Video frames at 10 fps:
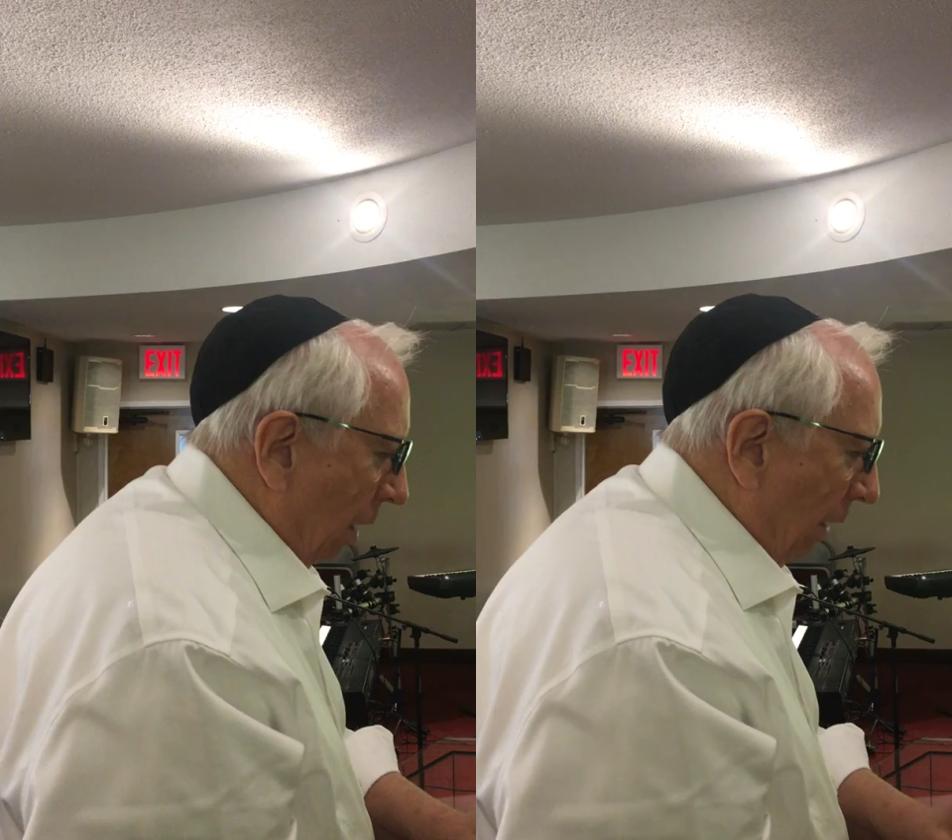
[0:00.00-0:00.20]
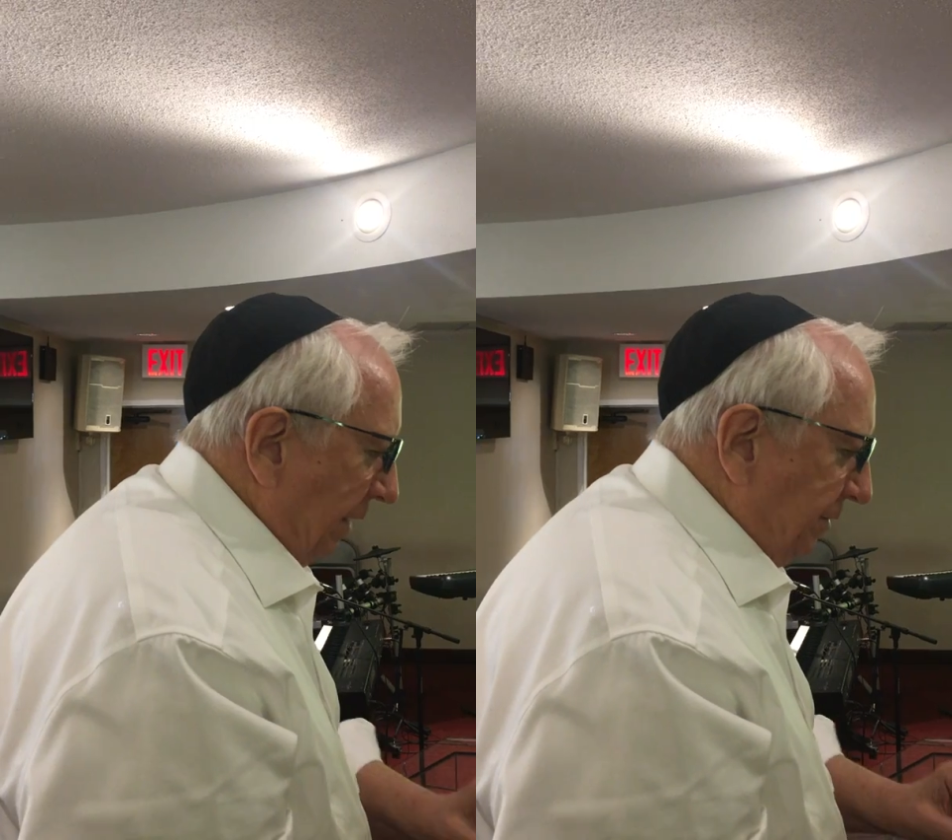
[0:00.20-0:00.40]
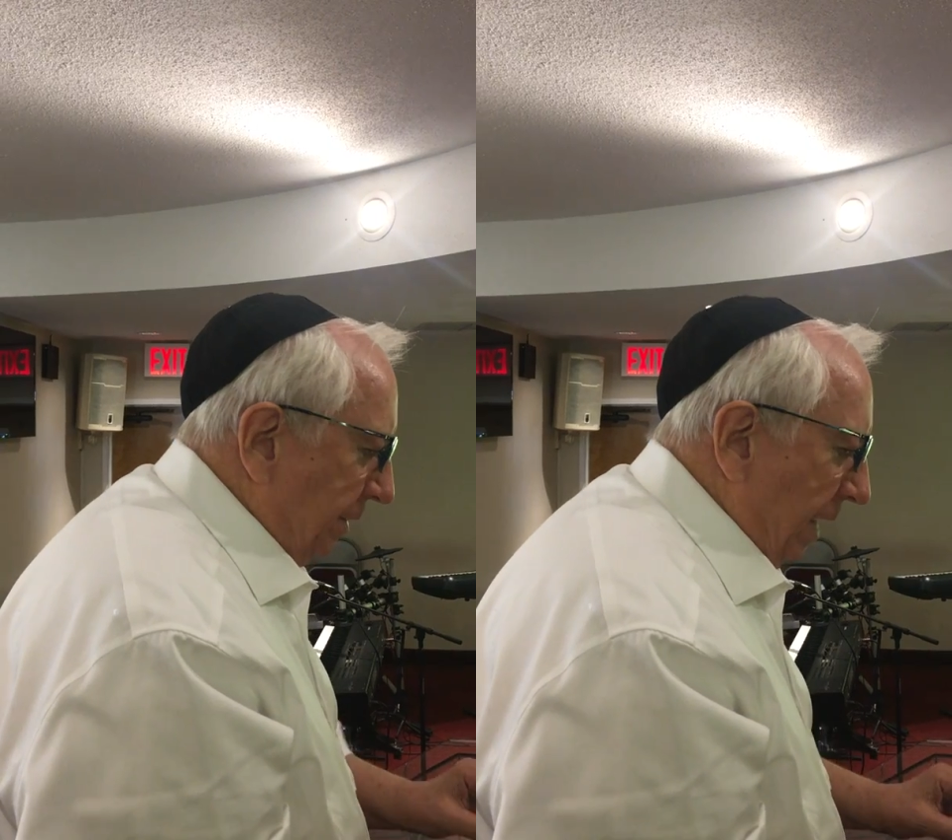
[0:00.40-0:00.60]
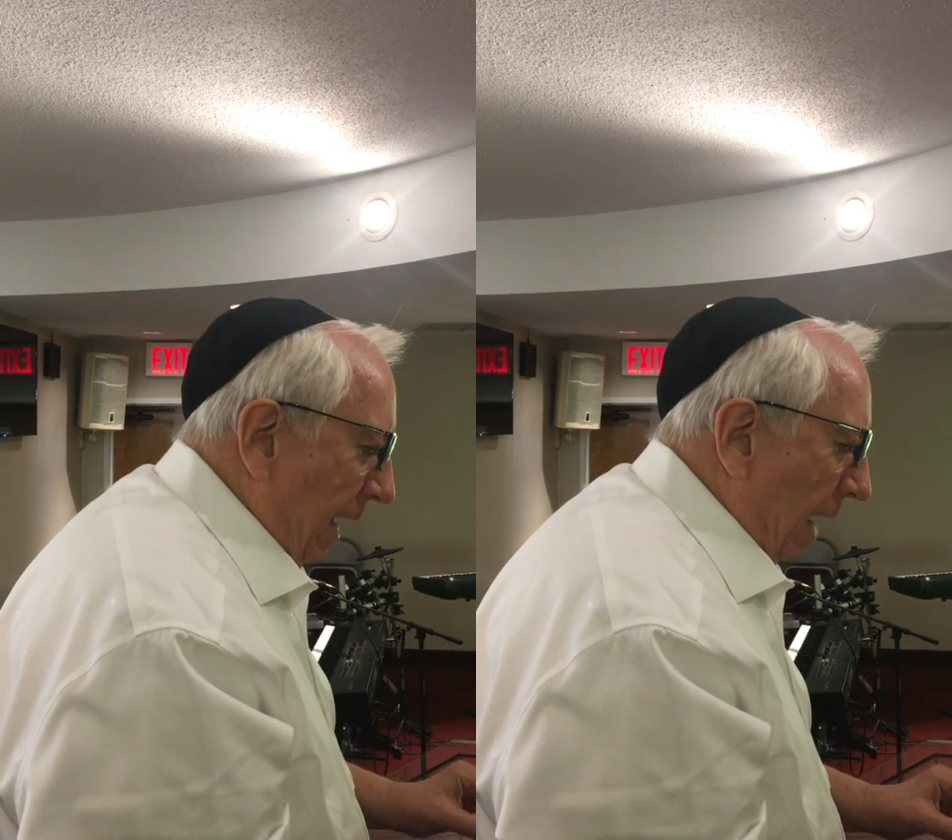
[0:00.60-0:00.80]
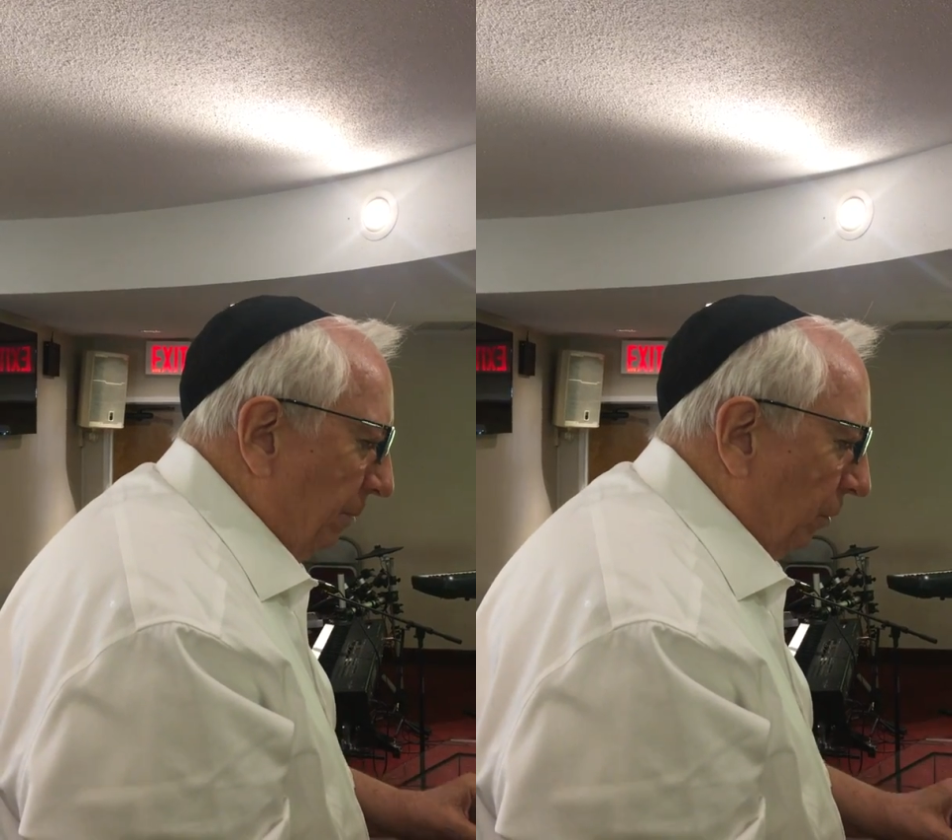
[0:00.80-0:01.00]
All right,
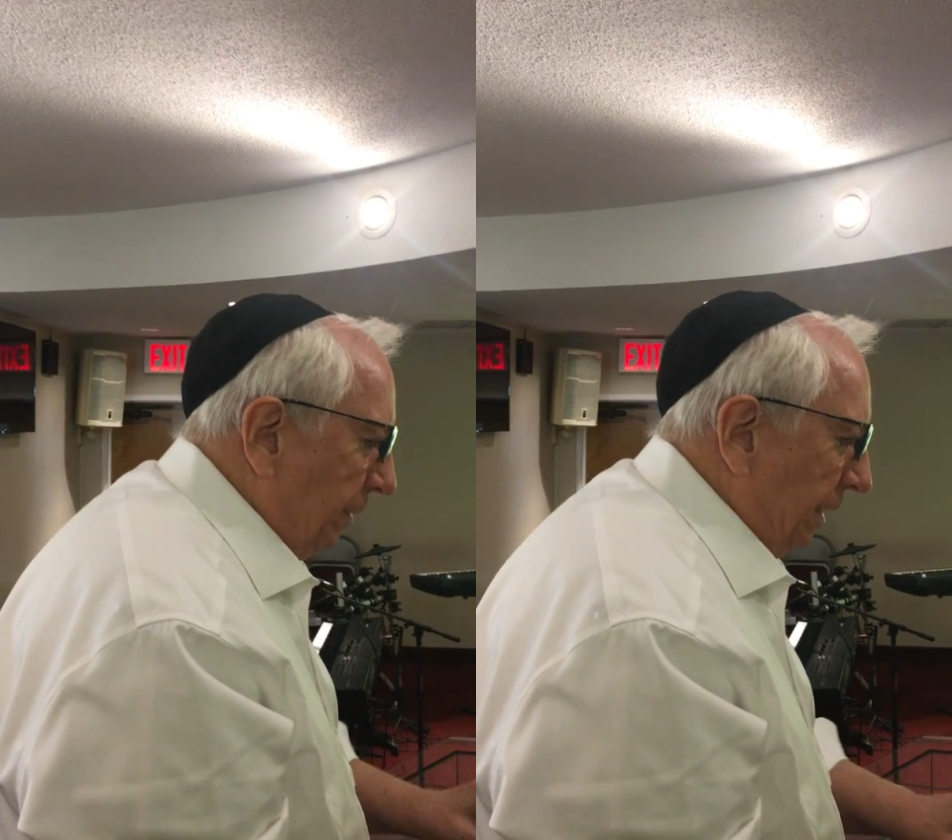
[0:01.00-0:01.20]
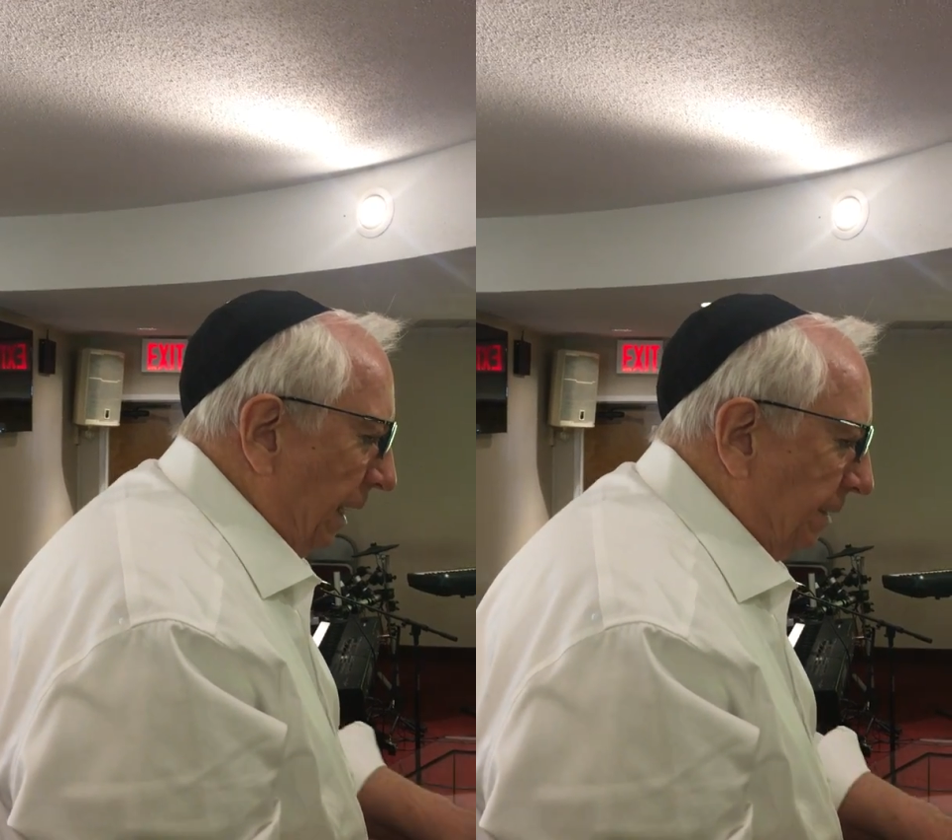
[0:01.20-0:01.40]
today I'm looking